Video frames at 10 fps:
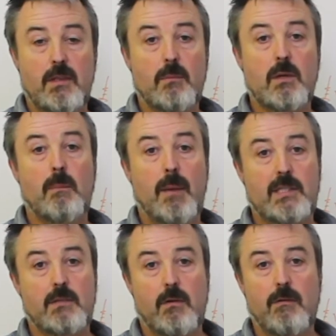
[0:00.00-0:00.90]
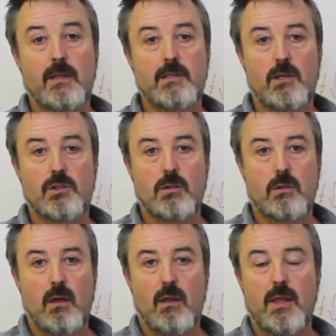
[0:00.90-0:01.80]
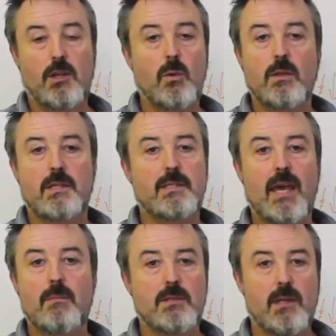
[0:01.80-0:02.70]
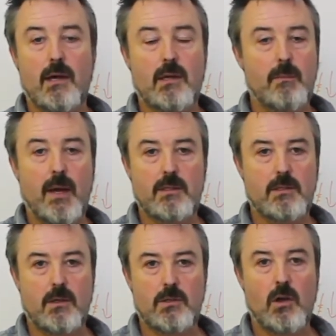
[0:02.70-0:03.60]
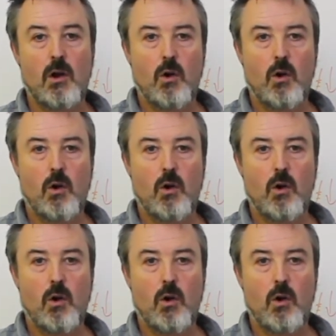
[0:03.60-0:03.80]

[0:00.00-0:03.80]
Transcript: them competitive advantage. They're doing the same as their competitors,